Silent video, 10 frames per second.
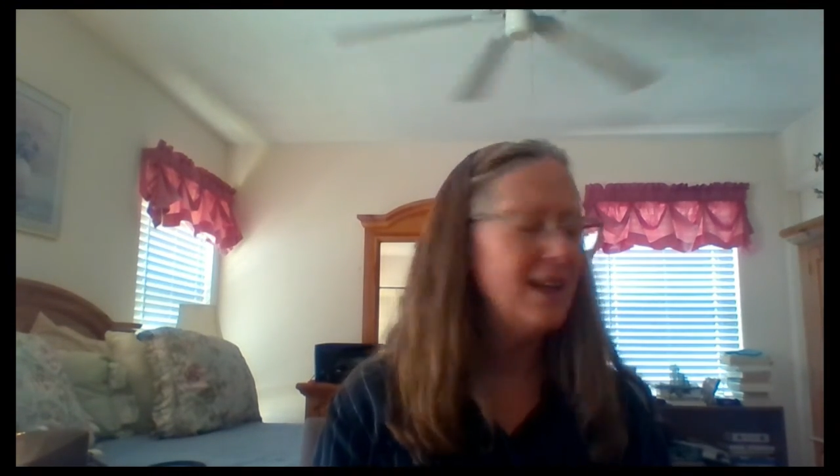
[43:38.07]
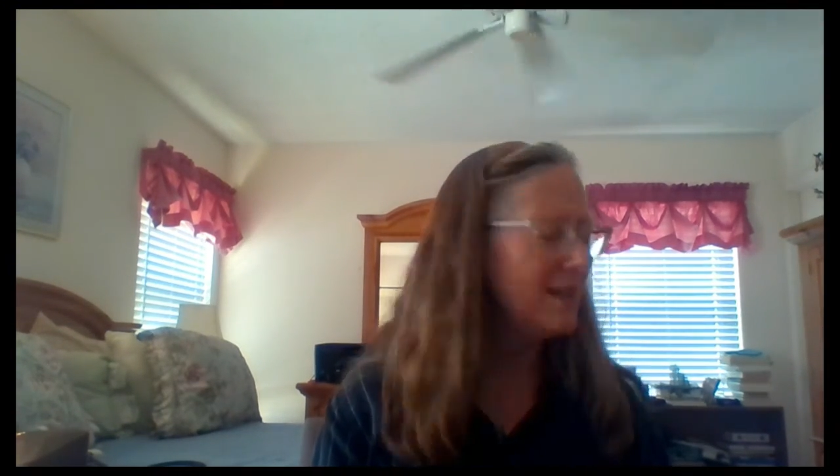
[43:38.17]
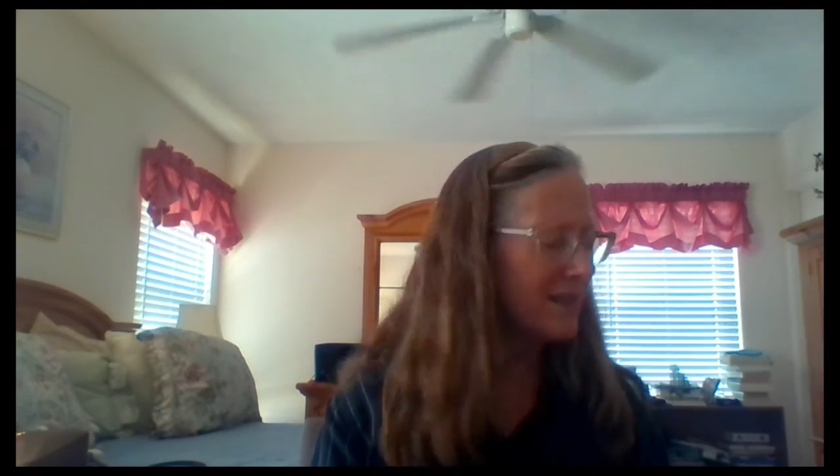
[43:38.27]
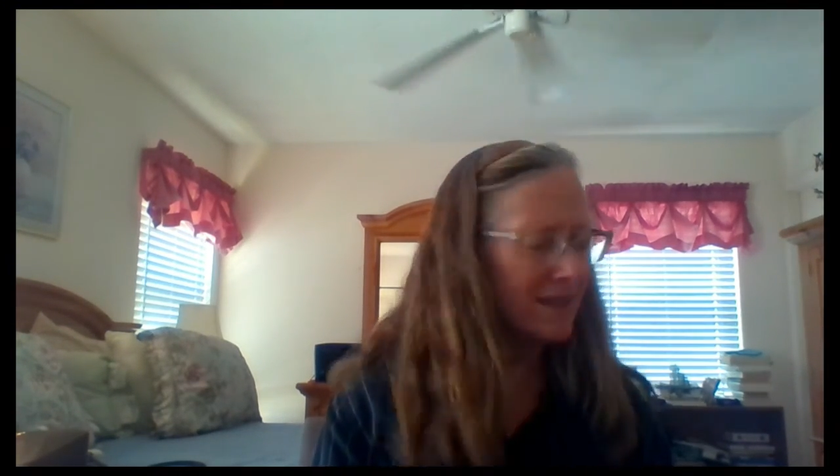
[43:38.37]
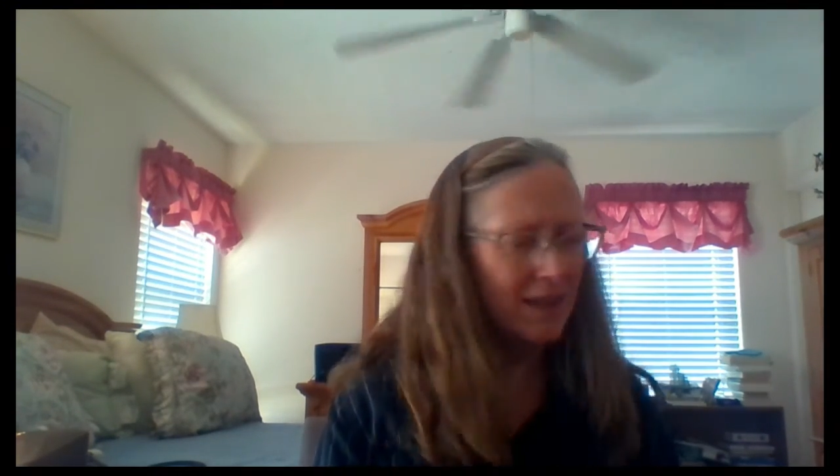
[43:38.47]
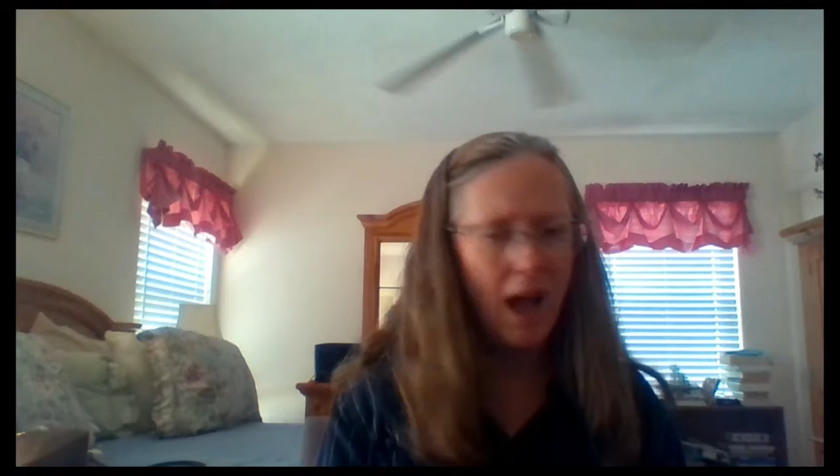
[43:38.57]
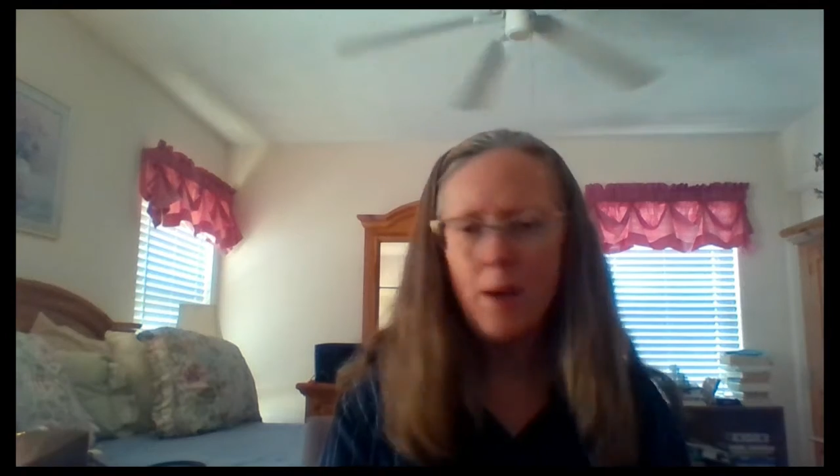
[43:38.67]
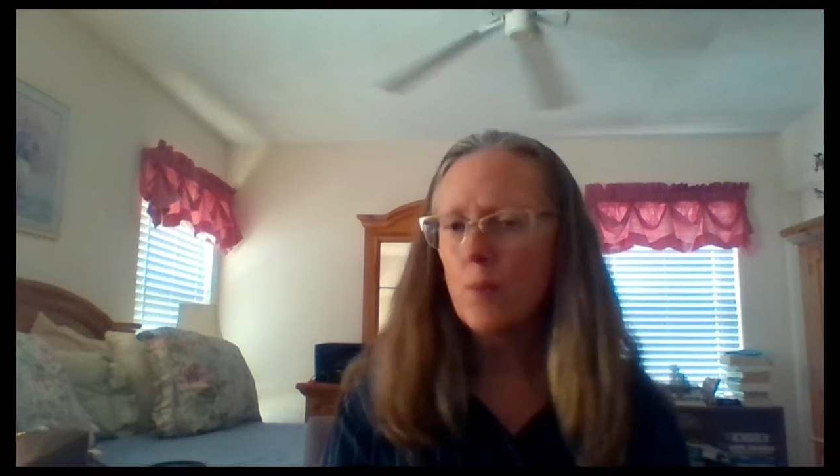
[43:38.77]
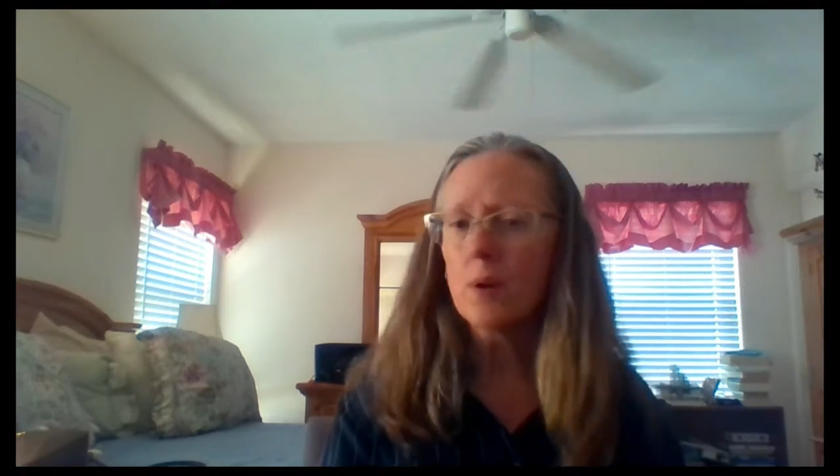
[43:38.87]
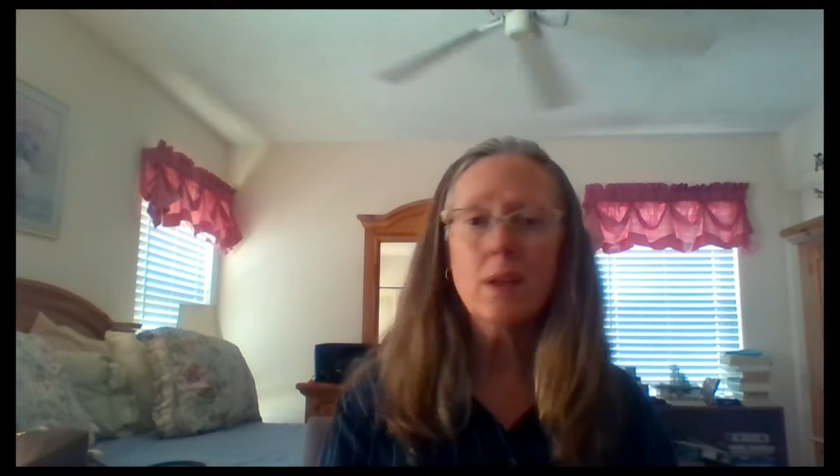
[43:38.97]
It's not
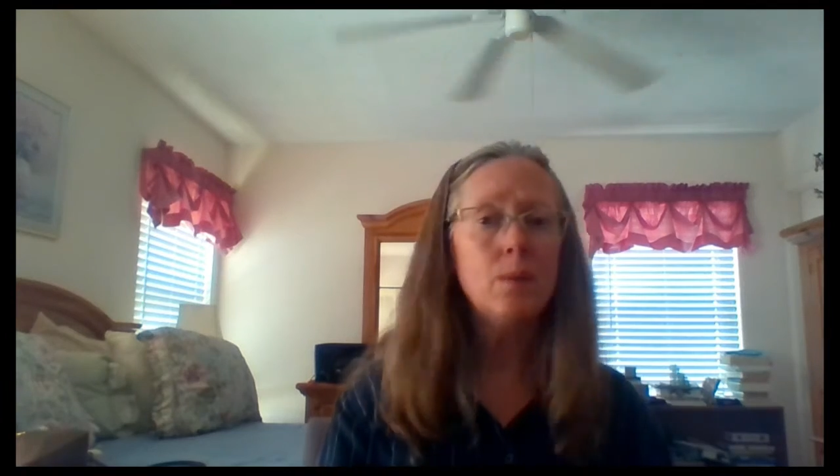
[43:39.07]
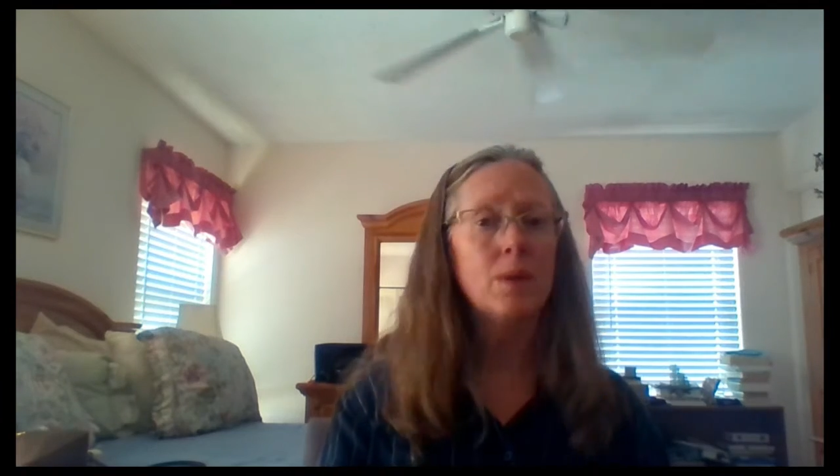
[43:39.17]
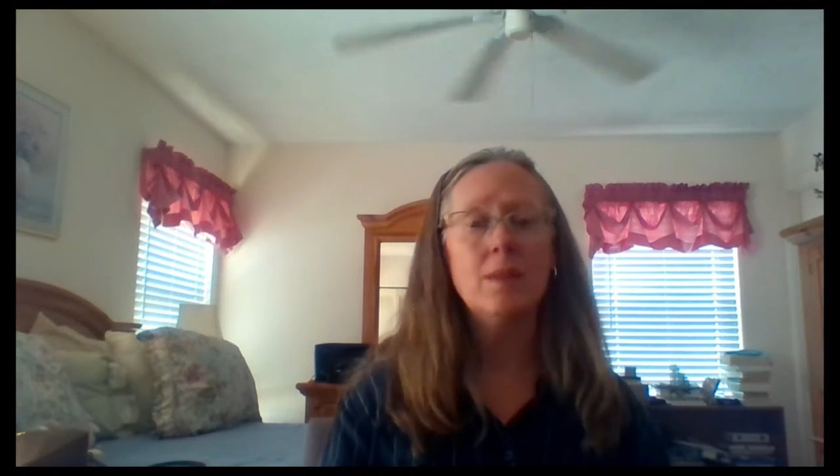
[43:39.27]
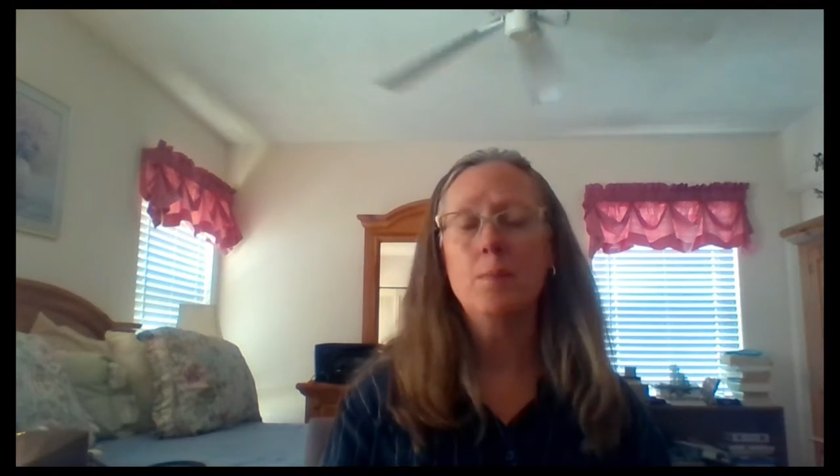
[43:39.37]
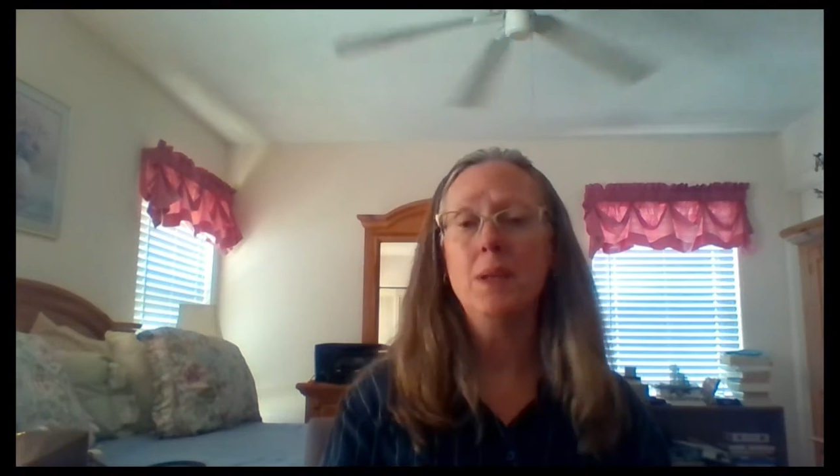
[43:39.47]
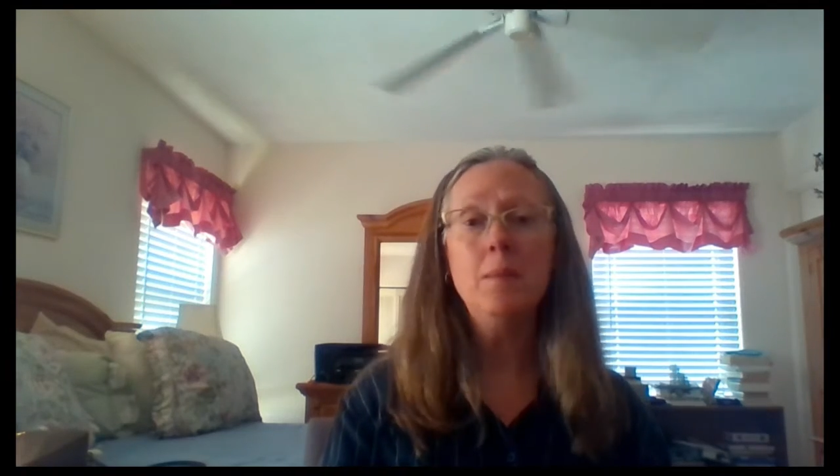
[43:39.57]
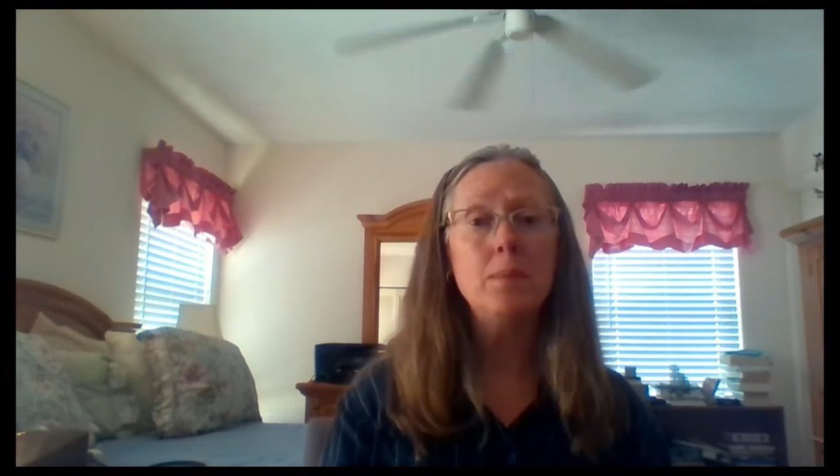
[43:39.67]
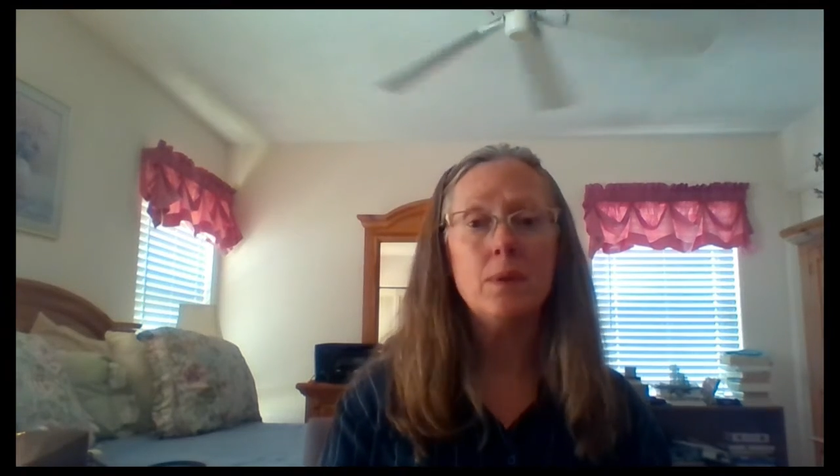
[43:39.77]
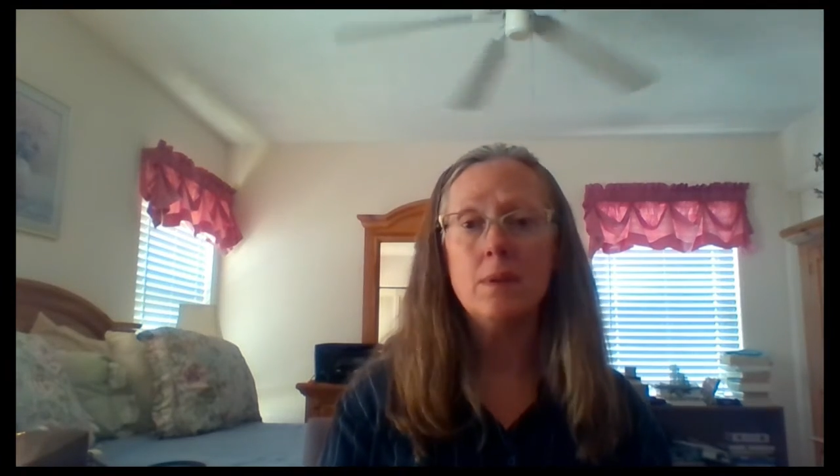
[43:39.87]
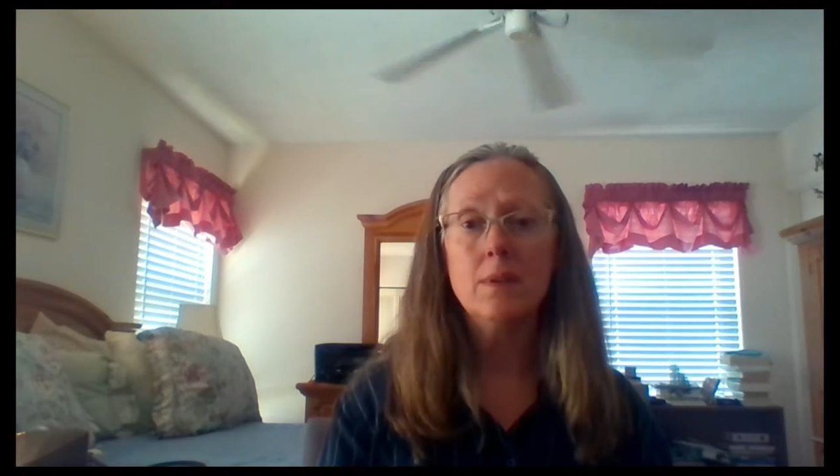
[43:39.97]
working with the
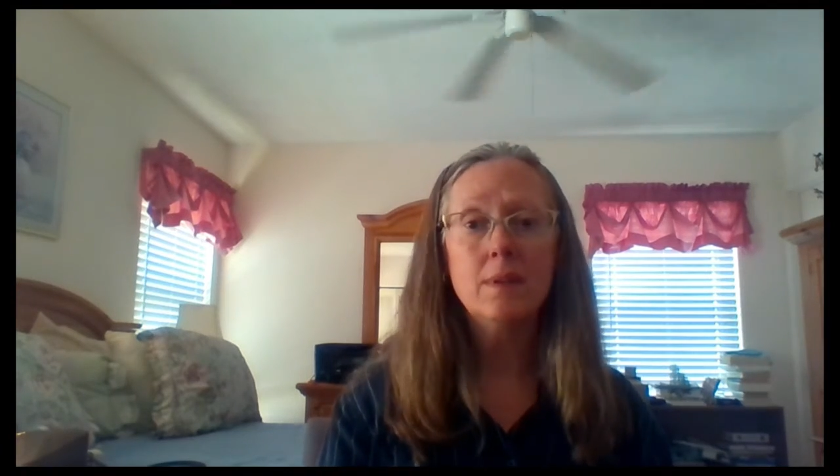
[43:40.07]
people.